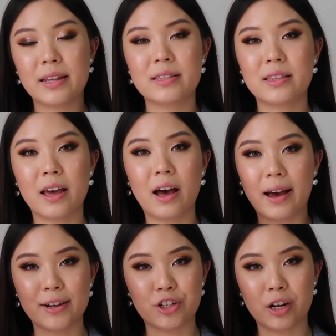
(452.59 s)
It's their
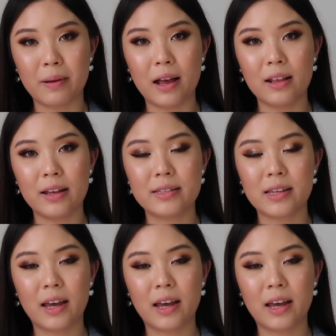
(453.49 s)
eyeshadow palettes,